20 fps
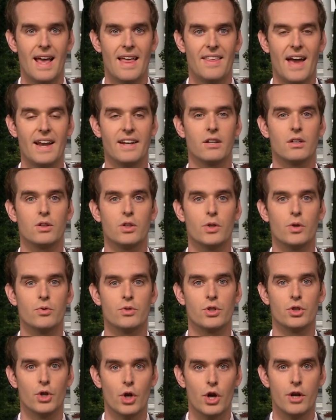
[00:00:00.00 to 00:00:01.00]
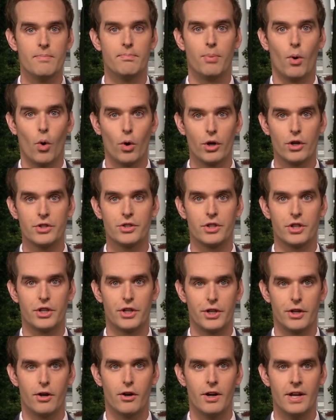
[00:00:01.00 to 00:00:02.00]
that includes good border
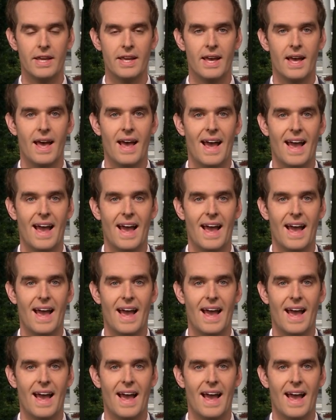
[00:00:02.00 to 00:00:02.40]
security